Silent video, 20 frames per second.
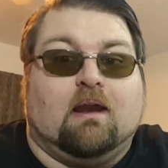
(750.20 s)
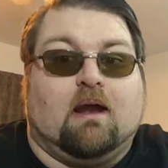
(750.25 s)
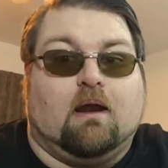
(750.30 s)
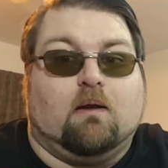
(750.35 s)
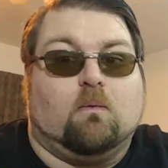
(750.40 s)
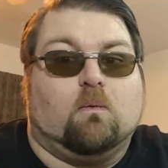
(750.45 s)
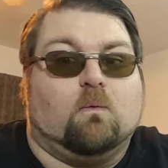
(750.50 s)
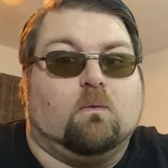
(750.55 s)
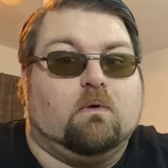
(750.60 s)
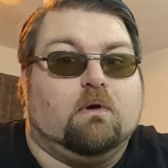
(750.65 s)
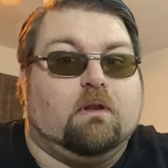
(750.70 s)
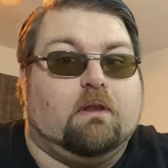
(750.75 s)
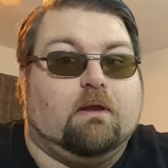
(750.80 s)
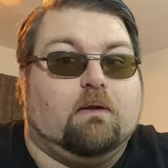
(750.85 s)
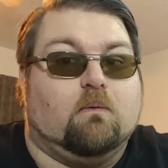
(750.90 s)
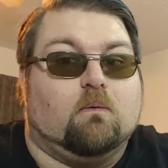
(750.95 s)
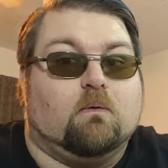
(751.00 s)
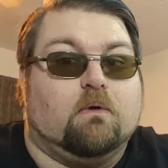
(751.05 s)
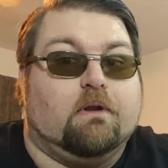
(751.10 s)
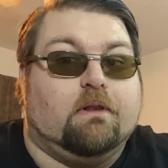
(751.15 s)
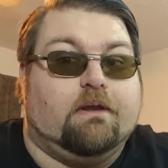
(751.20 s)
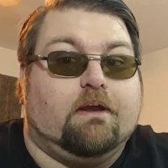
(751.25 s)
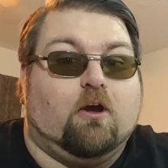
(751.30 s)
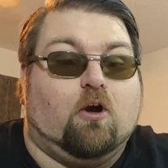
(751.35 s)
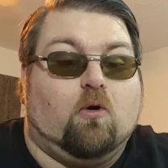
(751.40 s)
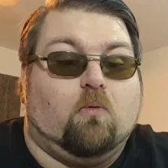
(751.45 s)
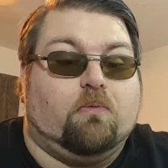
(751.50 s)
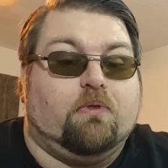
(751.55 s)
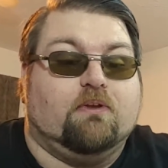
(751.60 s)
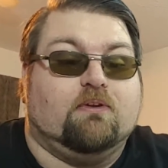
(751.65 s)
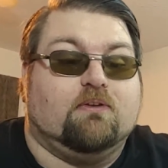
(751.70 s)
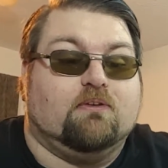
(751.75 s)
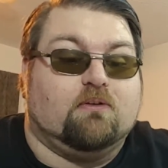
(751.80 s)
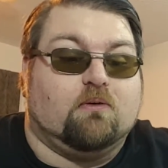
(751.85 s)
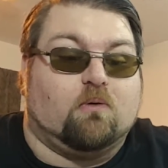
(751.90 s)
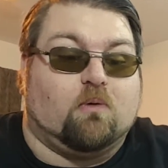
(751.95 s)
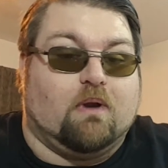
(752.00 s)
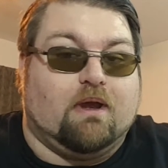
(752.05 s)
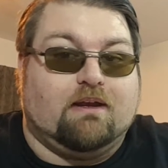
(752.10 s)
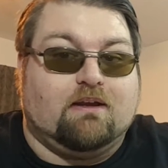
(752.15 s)
I really, really hope this is
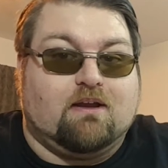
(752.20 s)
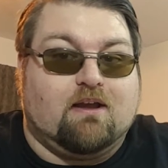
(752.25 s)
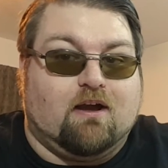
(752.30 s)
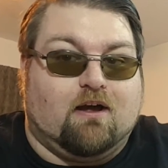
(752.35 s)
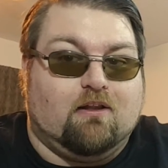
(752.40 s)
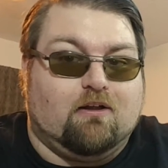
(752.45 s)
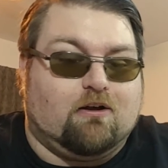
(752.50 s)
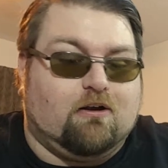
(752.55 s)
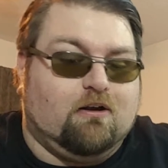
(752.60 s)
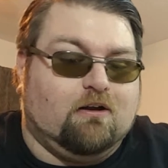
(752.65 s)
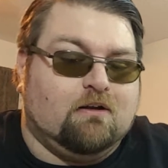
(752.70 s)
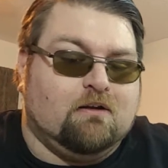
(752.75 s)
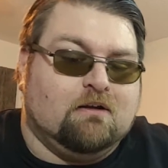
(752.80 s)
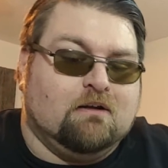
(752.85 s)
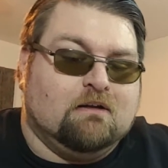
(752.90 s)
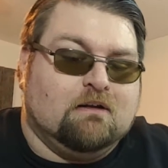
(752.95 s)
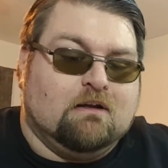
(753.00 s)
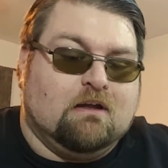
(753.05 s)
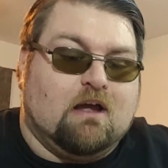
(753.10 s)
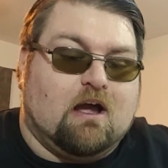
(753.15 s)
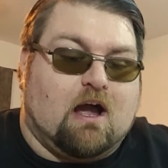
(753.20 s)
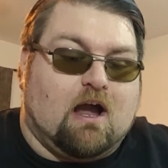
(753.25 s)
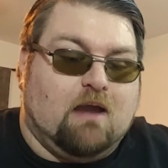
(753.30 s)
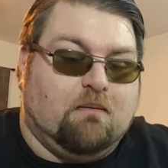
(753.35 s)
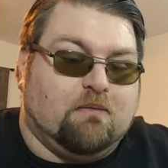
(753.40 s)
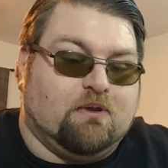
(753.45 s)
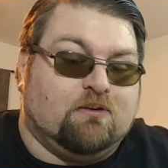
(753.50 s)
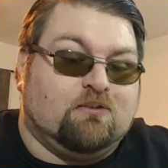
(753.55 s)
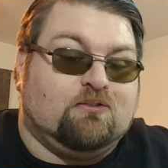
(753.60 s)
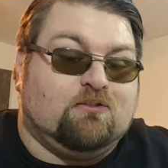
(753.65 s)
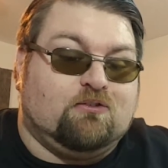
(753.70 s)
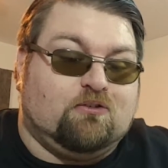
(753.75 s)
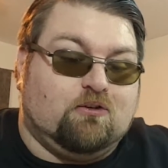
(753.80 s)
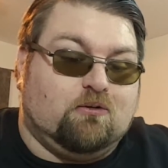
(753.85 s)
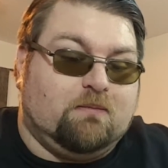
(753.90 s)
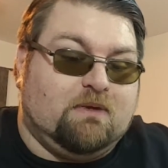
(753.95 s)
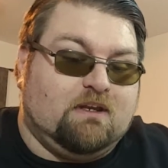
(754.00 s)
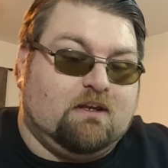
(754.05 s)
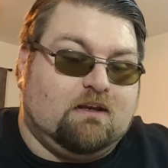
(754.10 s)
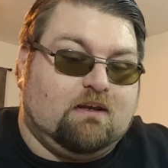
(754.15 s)
a red color. I'm
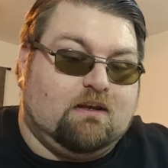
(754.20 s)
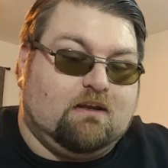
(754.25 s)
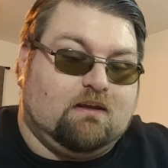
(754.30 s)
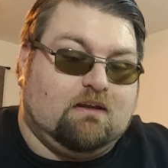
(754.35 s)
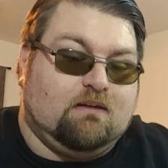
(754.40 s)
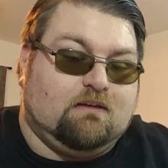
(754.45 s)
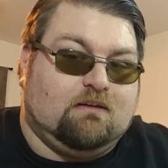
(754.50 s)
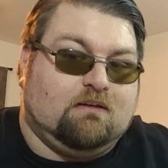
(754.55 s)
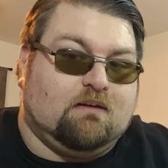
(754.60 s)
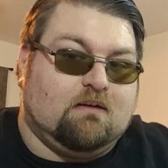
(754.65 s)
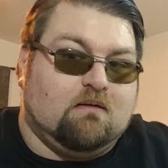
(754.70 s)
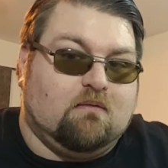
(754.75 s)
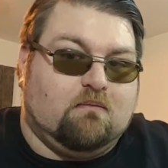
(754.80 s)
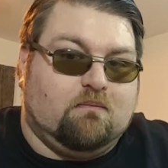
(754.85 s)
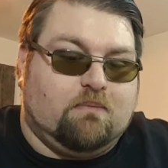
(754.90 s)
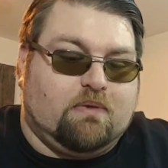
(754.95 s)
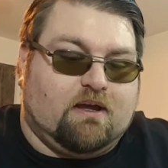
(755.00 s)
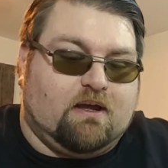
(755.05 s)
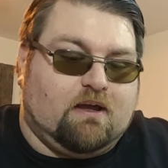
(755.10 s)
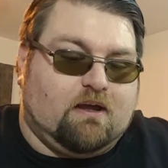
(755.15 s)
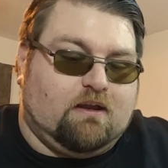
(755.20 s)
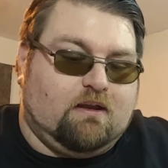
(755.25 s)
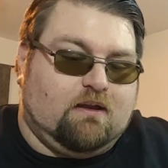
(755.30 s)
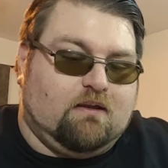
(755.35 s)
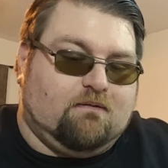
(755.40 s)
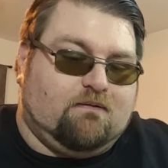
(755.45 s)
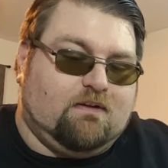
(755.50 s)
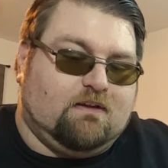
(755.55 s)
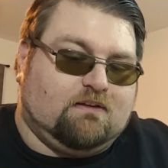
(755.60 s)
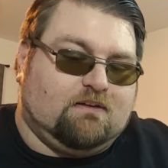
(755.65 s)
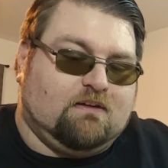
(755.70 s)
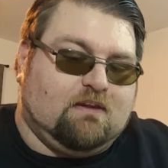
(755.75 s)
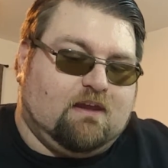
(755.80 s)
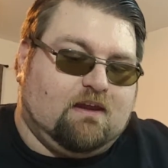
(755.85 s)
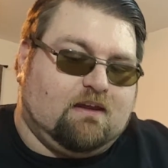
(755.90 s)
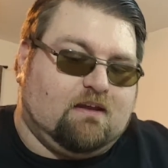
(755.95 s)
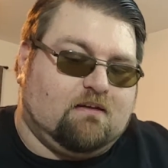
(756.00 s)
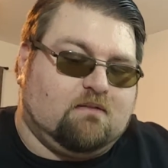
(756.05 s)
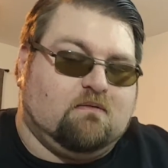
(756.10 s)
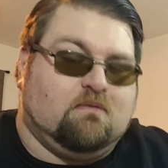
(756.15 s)
assuming it is, but if it's
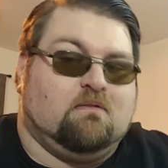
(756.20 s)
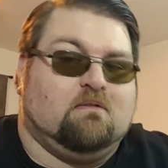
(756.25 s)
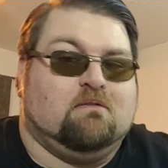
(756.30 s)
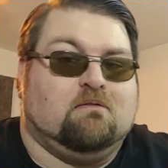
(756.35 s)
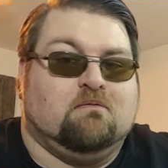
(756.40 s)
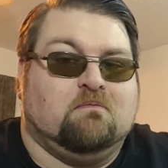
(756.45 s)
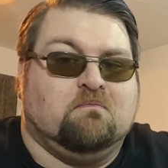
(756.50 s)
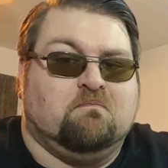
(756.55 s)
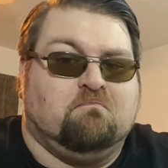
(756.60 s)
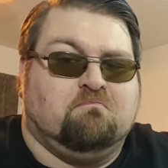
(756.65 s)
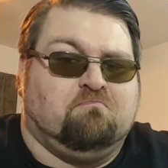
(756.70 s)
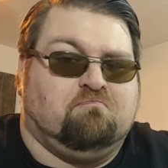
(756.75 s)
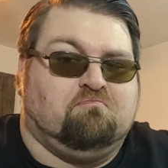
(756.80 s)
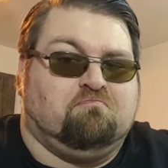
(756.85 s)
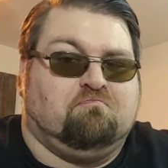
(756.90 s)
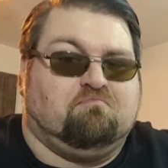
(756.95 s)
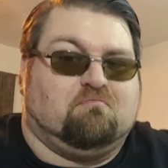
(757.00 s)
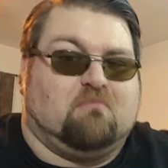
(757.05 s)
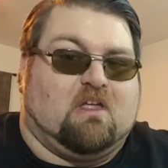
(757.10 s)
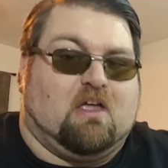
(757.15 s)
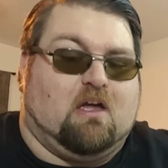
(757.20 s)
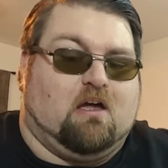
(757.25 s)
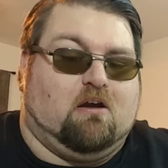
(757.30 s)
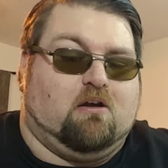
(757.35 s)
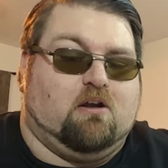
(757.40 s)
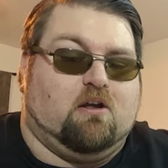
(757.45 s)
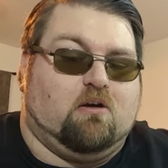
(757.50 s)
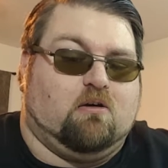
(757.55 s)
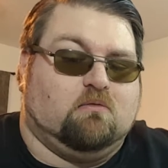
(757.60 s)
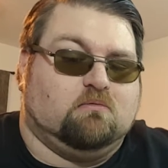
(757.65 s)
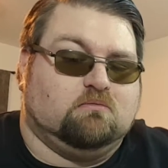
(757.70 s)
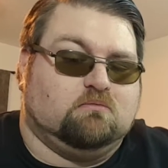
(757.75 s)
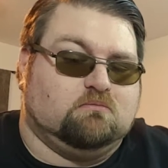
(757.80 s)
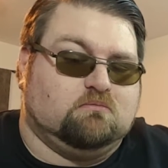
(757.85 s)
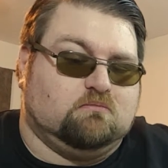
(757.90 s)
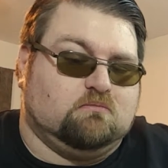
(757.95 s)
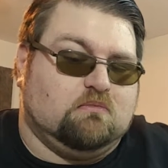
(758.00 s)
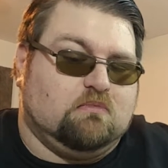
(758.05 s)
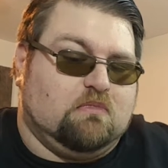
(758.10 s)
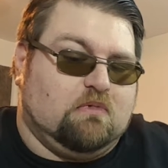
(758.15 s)
like, I don't know,
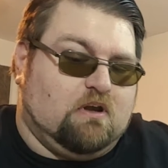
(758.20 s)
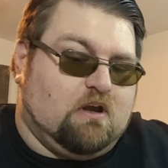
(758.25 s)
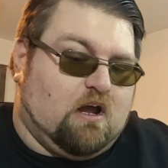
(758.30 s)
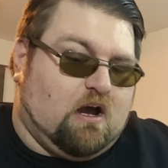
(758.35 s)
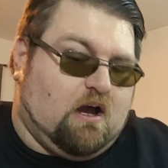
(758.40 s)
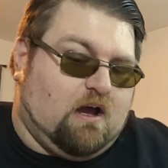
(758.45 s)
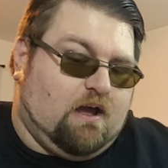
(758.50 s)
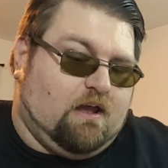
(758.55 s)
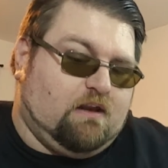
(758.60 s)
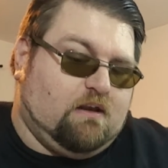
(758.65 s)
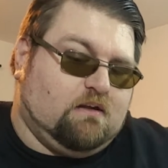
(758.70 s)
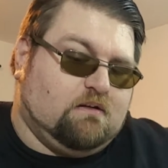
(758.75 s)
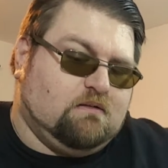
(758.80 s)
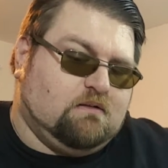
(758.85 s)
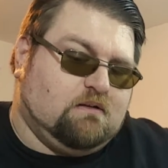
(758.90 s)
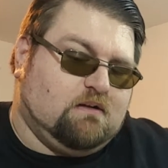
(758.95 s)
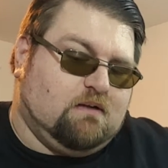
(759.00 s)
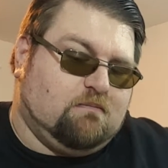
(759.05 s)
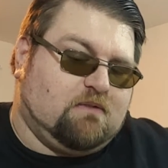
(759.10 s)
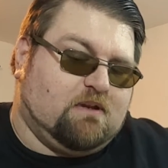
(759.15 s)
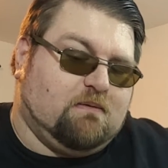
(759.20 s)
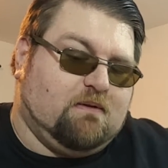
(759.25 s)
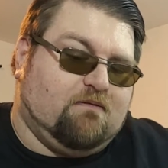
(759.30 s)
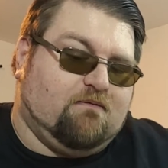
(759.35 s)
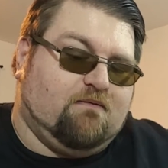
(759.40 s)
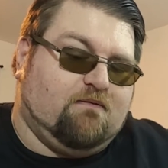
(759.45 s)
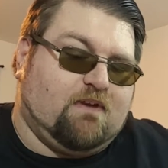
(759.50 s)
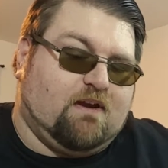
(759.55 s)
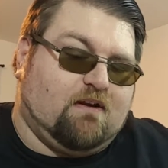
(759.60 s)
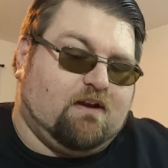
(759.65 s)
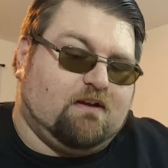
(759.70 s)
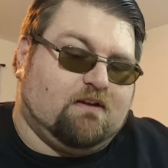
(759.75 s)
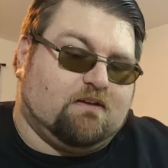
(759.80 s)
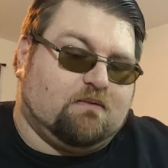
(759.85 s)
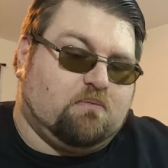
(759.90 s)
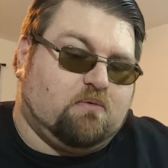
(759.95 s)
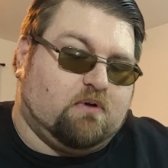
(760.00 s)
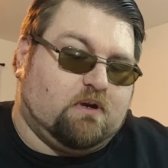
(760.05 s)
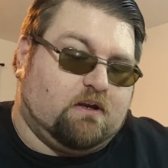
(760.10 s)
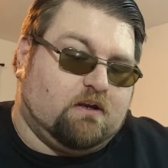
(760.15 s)
not, I'm going to be very
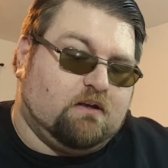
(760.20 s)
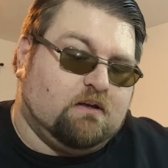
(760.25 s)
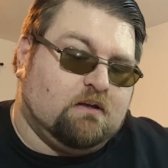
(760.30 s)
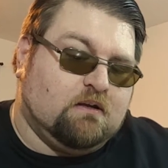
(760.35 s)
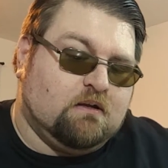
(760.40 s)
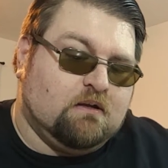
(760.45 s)
disappointed.